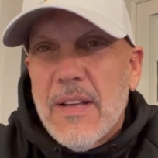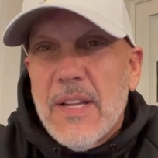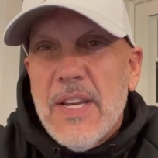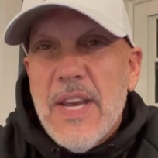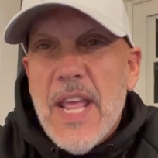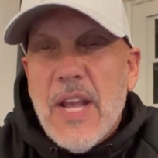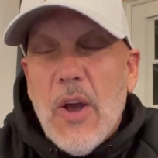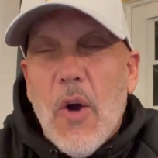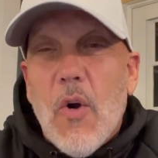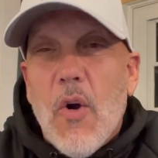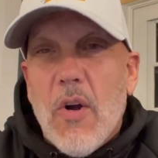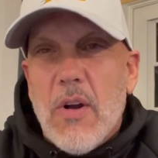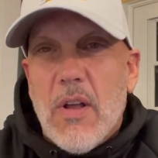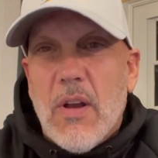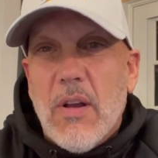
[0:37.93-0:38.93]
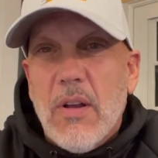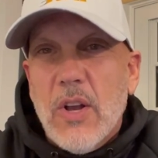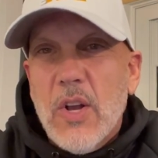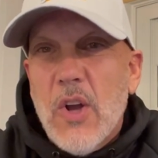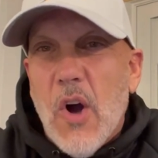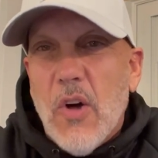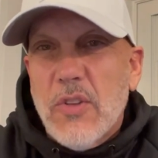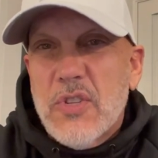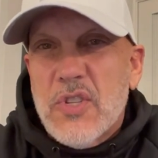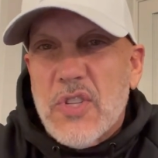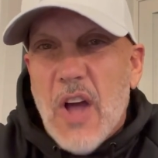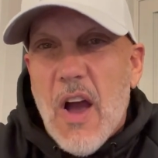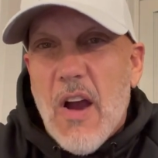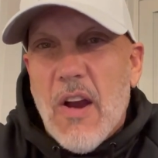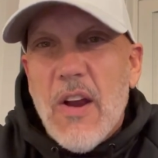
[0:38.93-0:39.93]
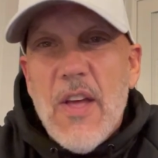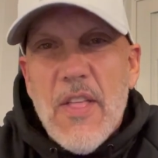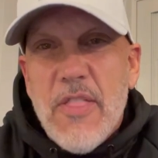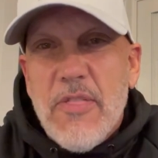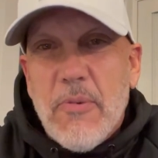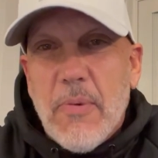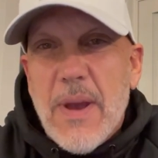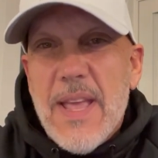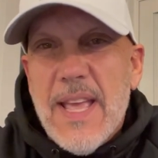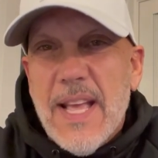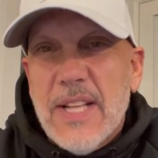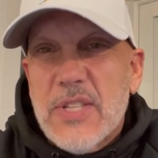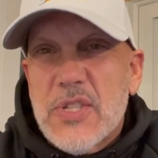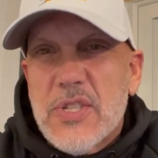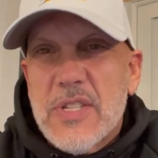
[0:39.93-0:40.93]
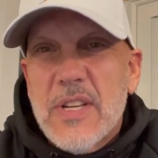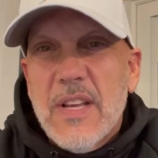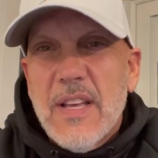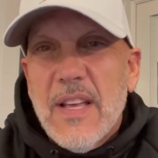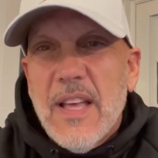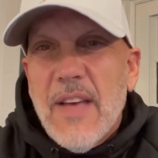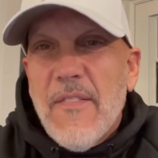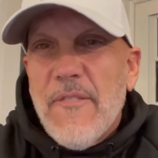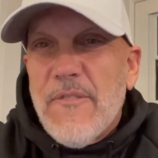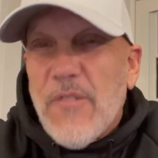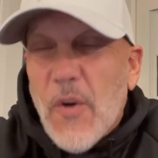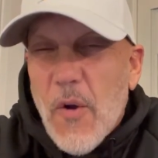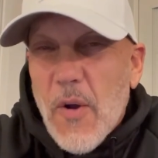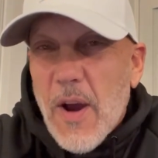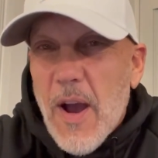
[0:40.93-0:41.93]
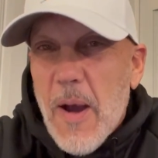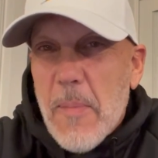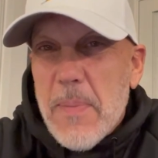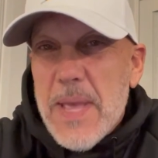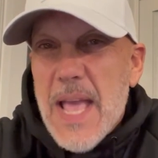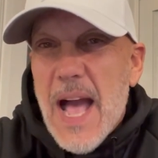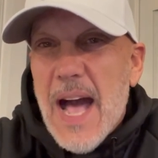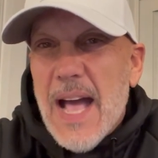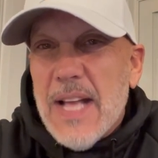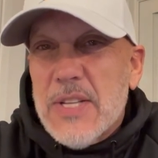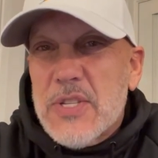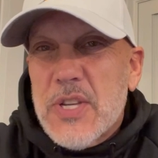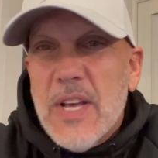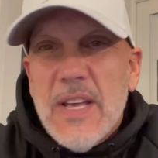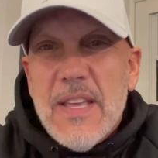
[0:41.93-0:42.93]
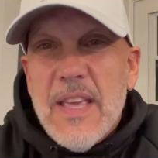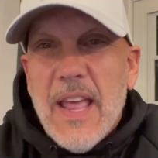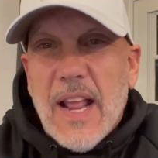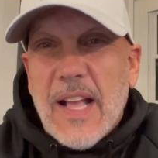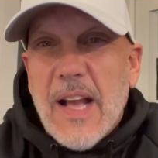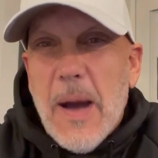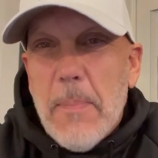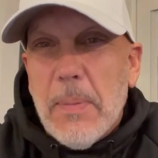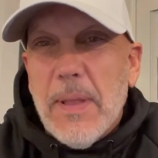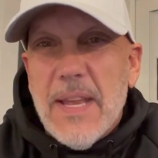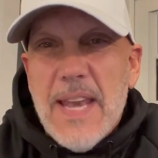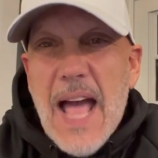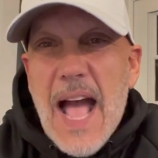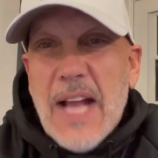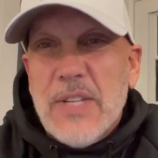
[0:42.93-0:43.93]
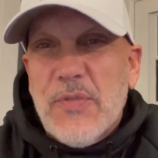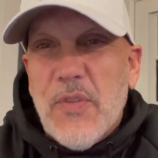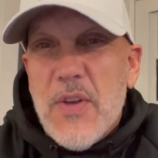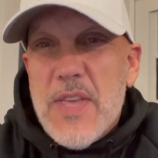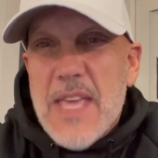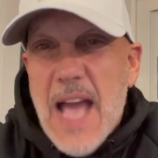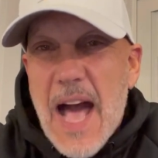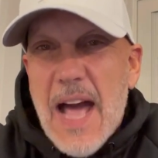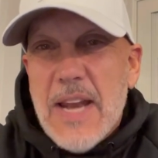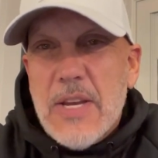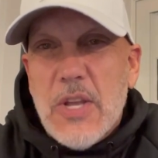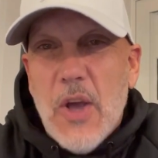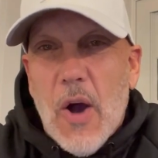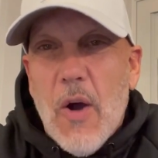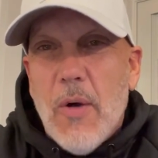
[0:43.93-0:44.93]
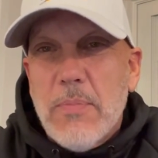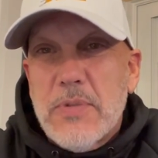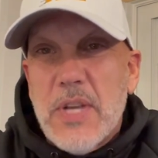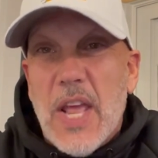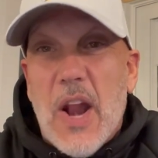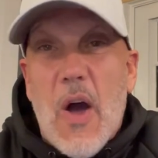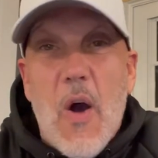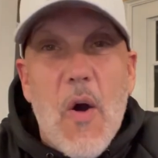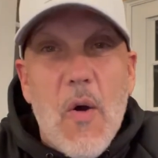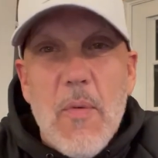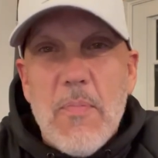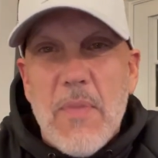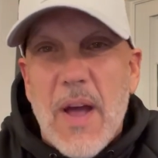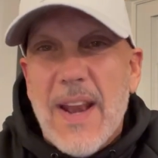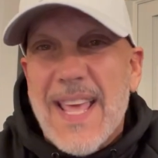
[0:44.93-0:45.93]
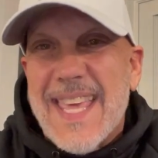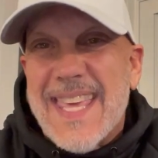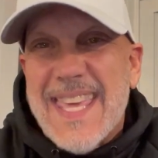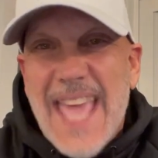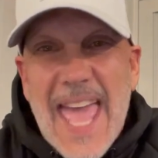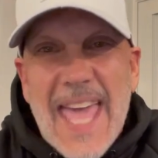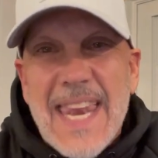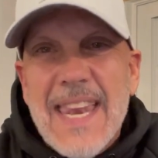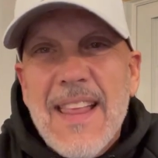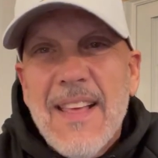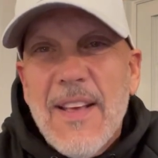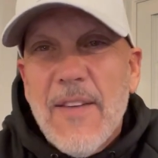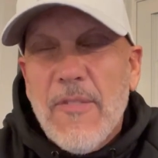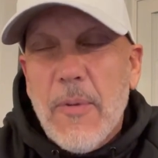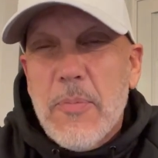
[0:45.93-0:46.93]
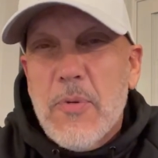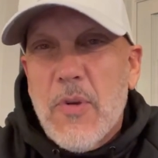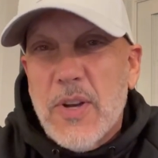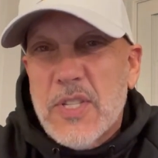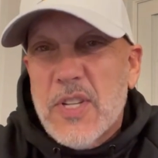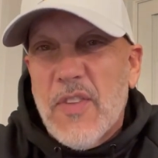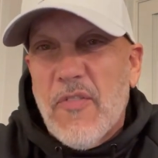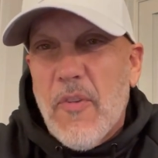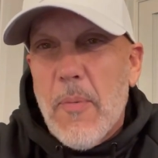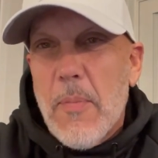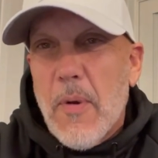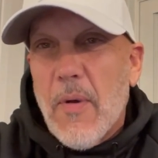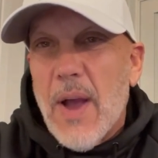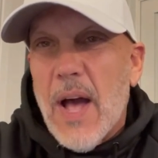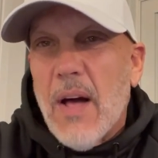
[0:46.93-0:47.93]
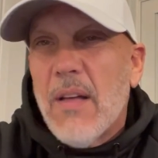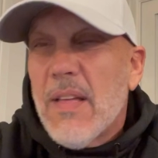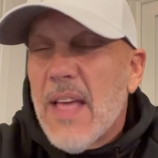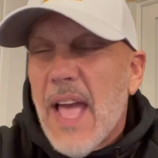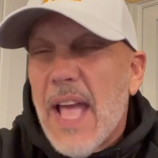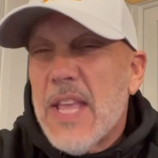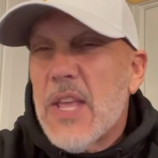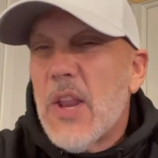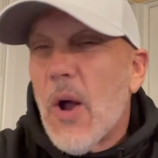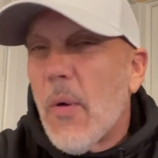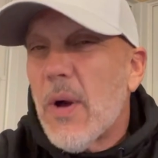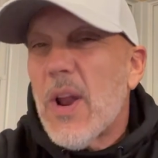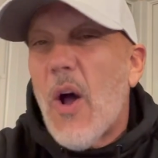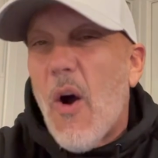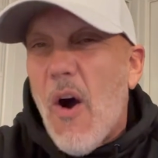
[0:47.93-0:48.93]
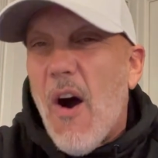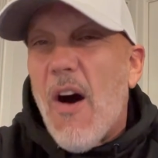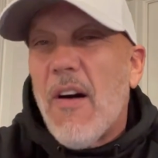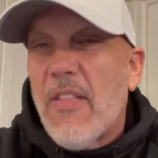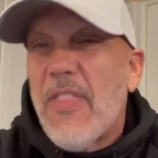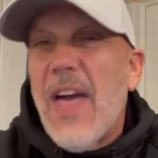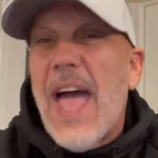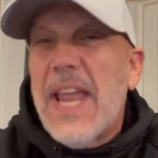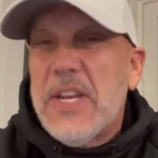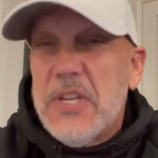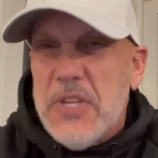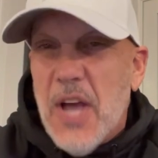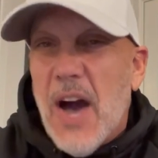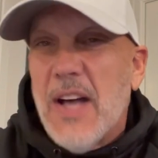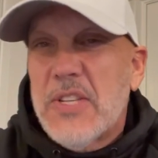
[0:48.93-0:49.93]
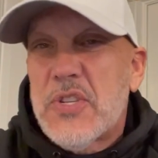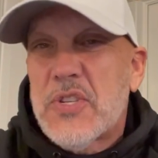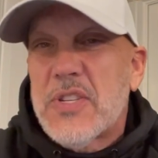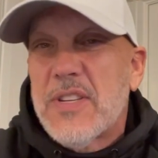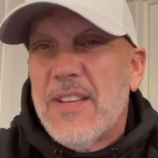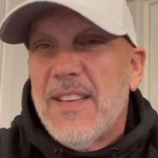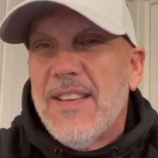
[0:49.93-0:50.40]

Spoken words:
Nico Hoerner, gold star. 3 hits, 4 RBIs. You had a couple of knocks for Yan Gomes. You had a home run again from Christopher Morel. And you know what all that does?